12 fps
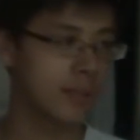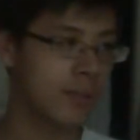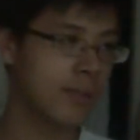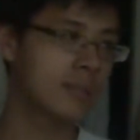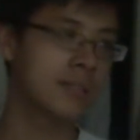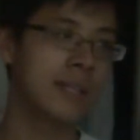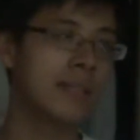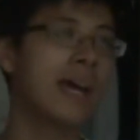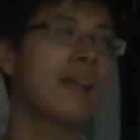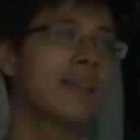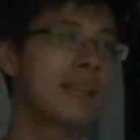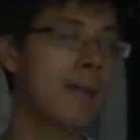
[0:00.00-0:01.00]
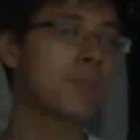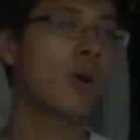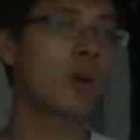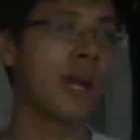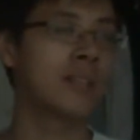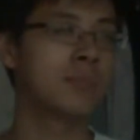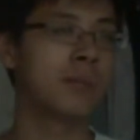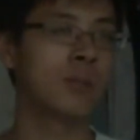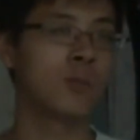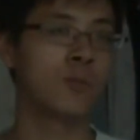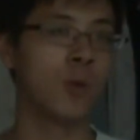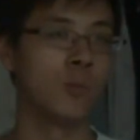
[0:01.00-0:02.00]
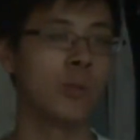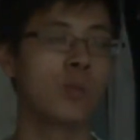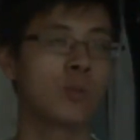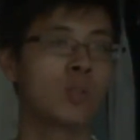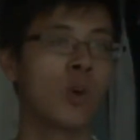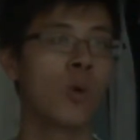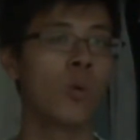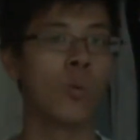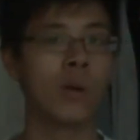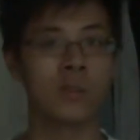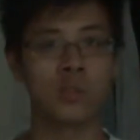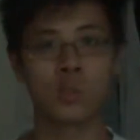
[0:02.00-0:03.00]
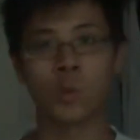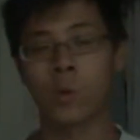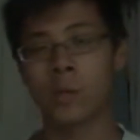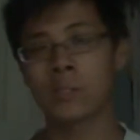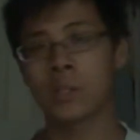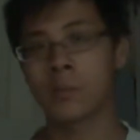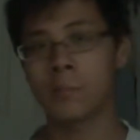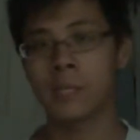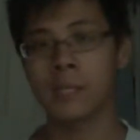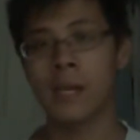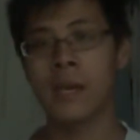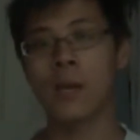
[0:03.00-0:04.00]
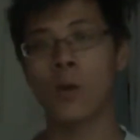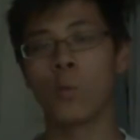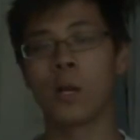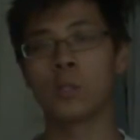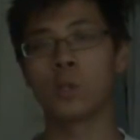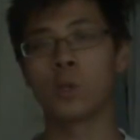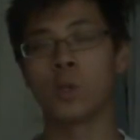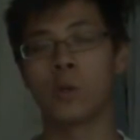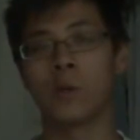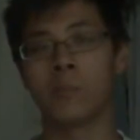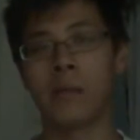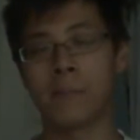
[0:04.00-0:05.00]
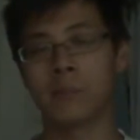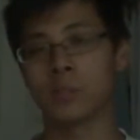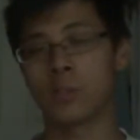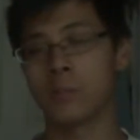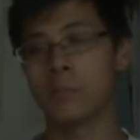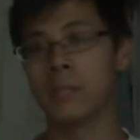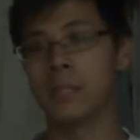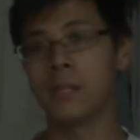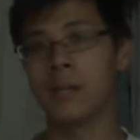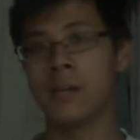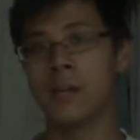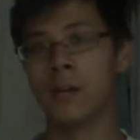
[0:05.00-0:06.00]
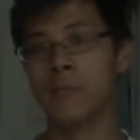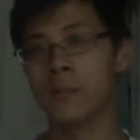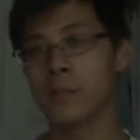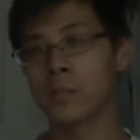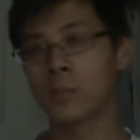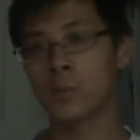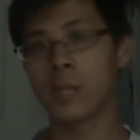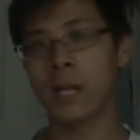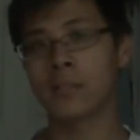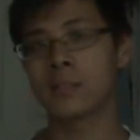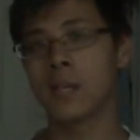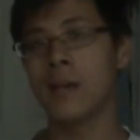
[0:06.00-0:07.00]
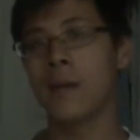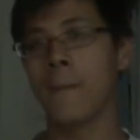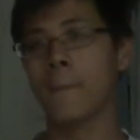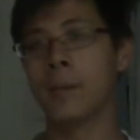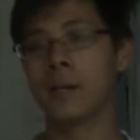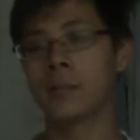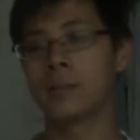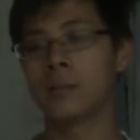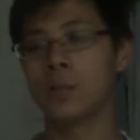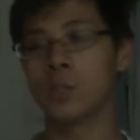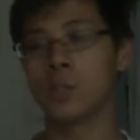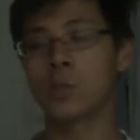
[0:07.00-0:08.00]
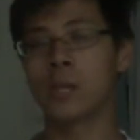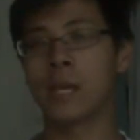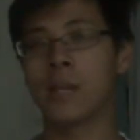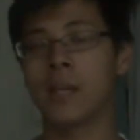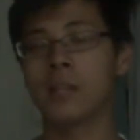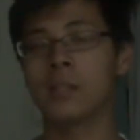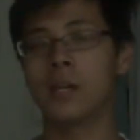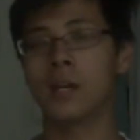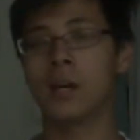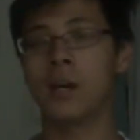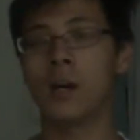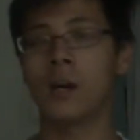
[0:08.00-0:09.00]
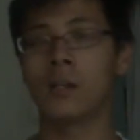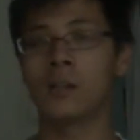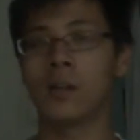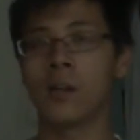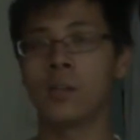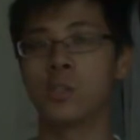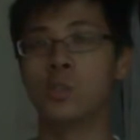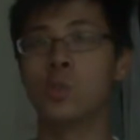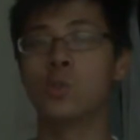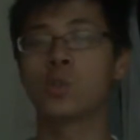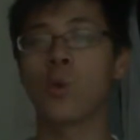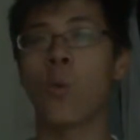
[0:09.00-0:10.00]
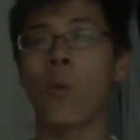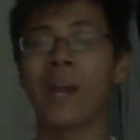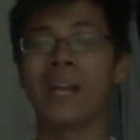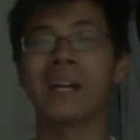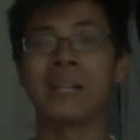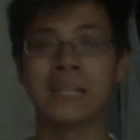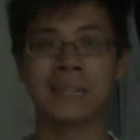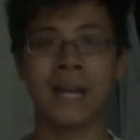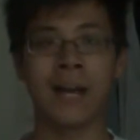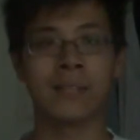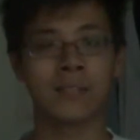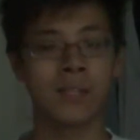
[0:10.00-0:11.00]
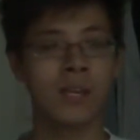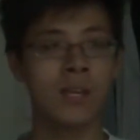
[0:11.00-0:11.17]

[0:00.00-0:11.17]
it's that that part hasn't been confirmed. We don't know what the story is going to be, whether Batman's going to be a villain or not. But you can uh, deduce quite a lot